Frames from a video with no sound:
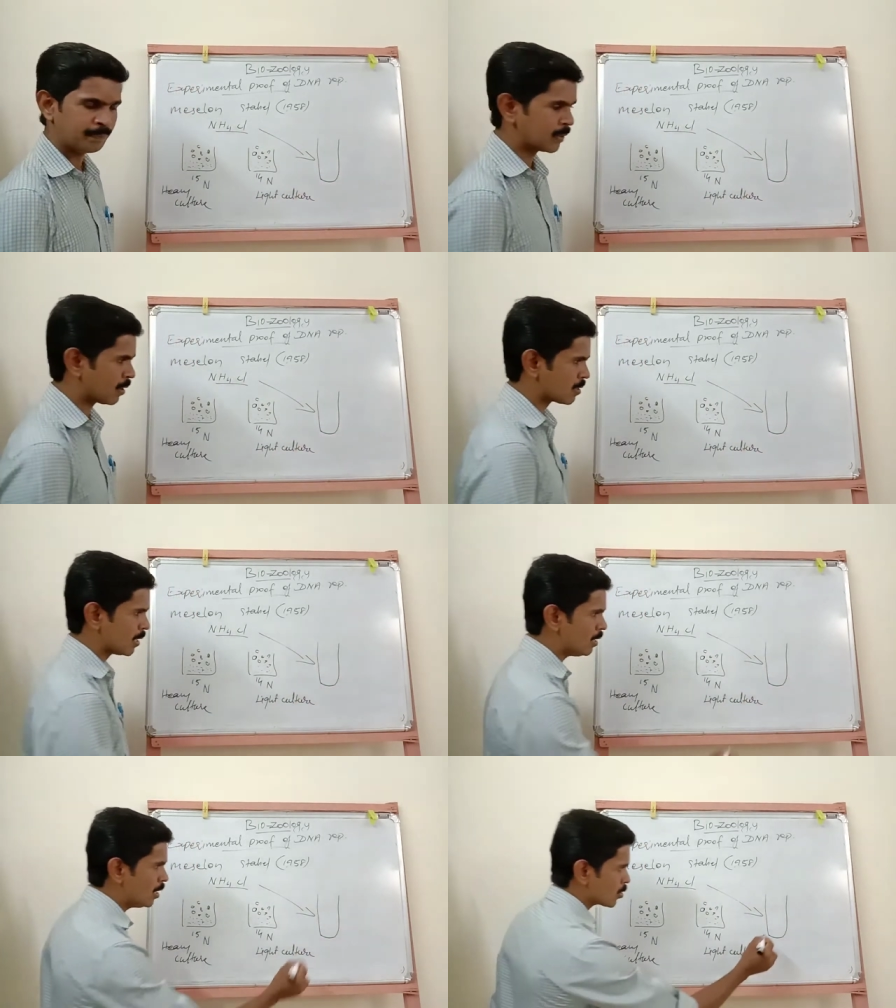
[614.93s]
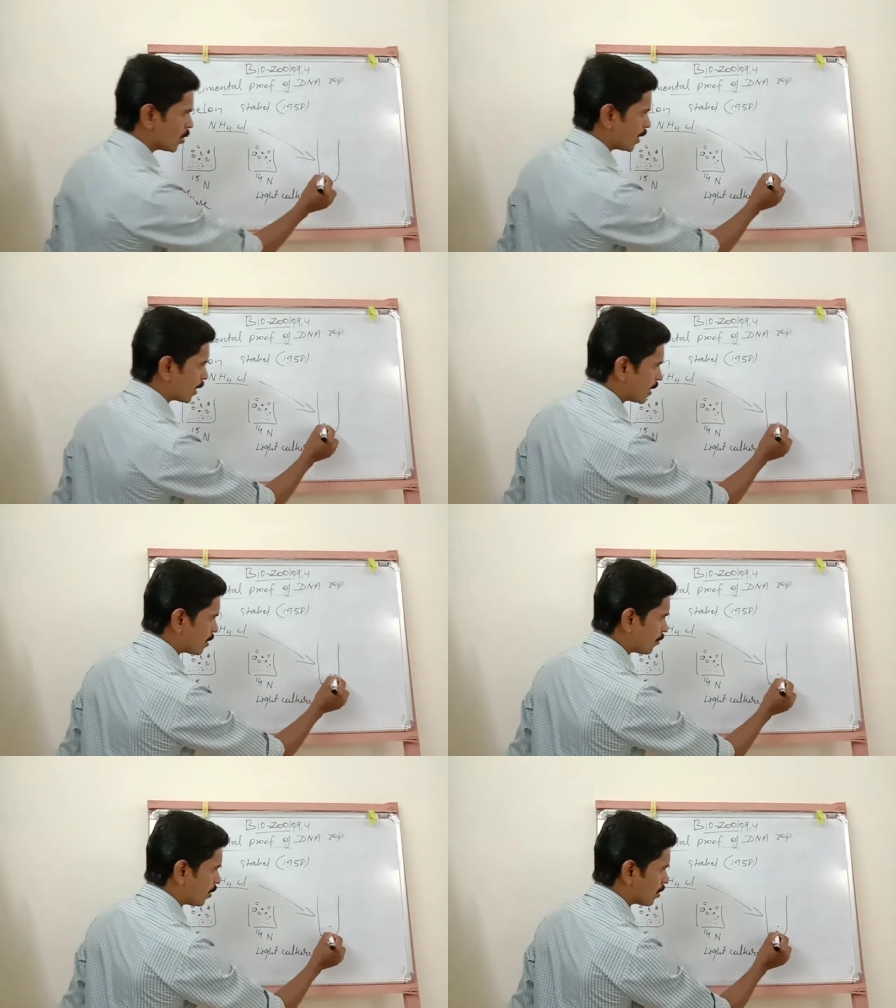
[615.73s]
Understand? So
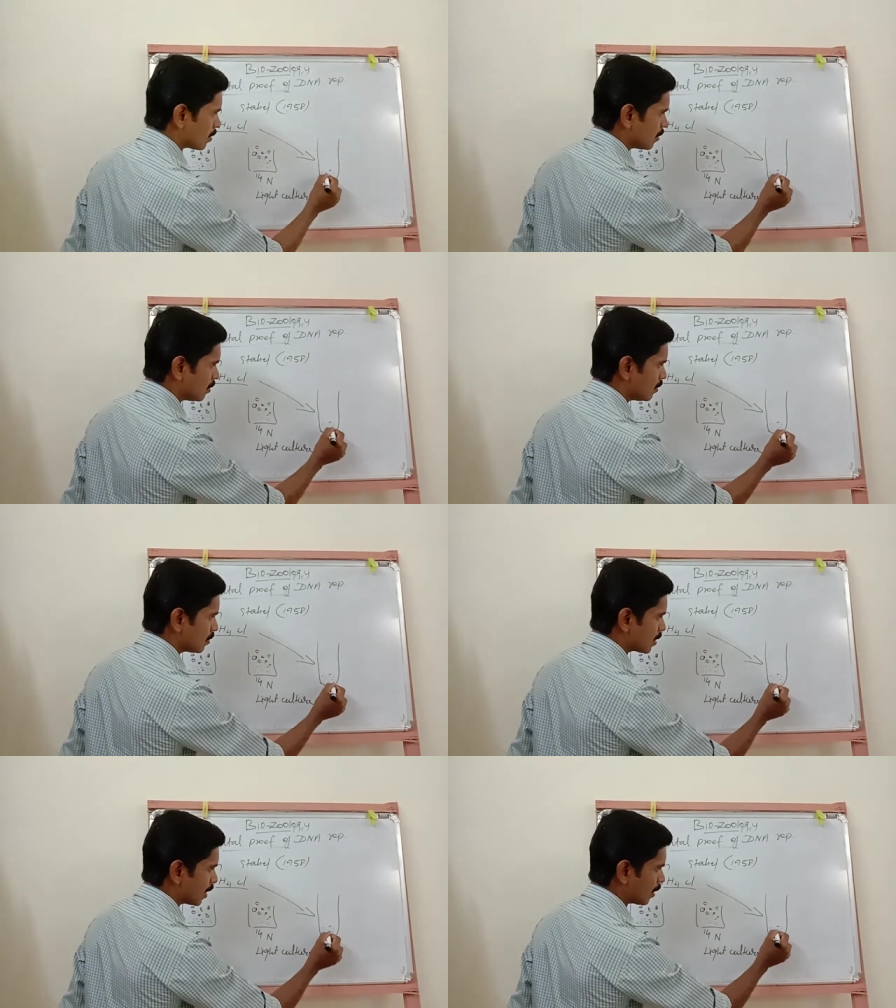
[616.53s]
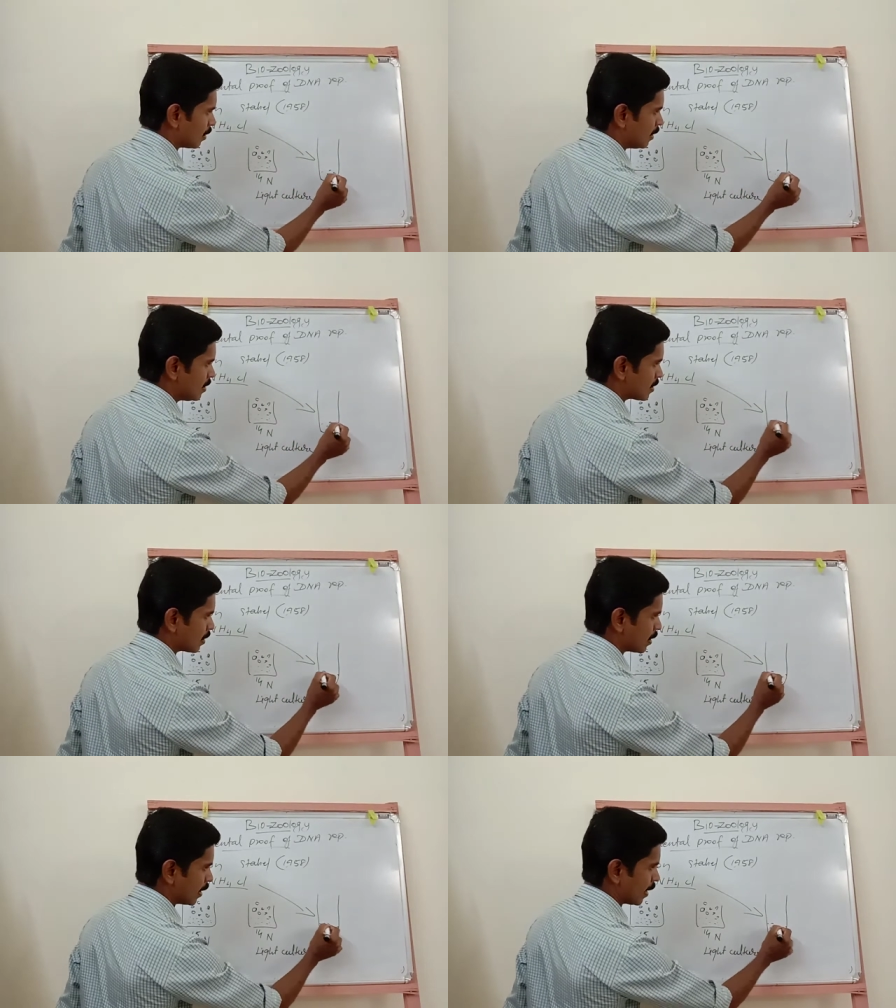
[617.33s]
NH4Cl
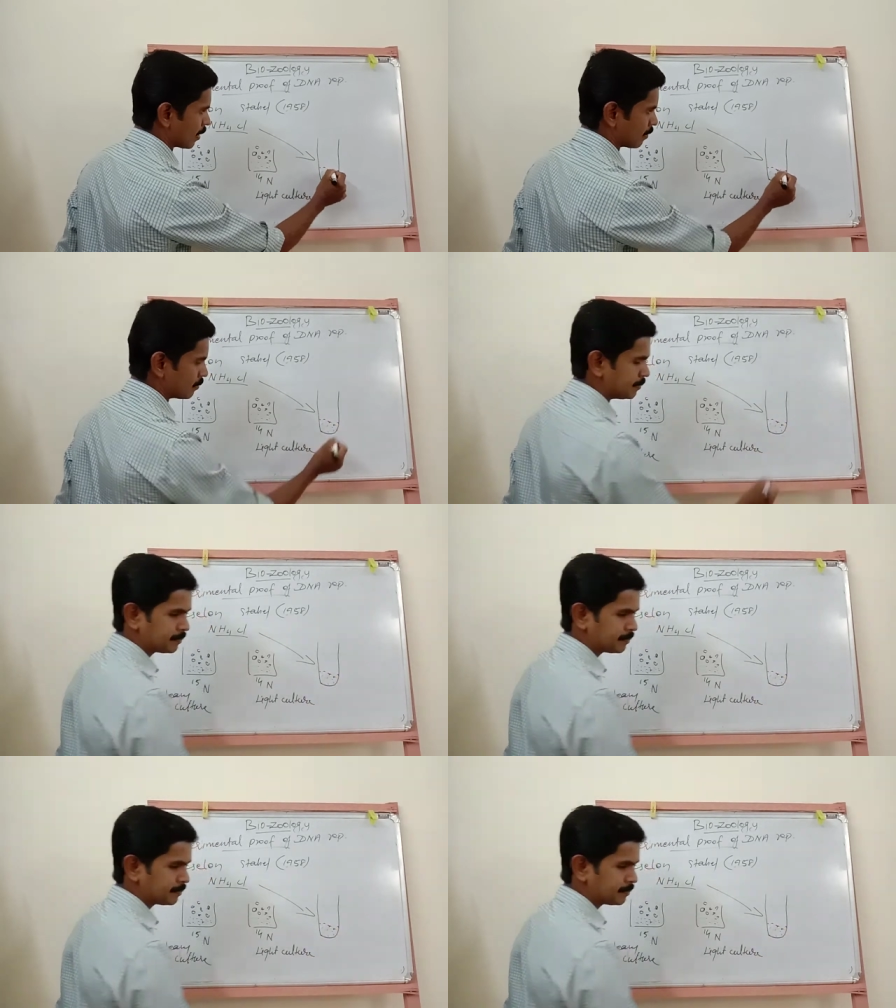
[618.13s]
is here.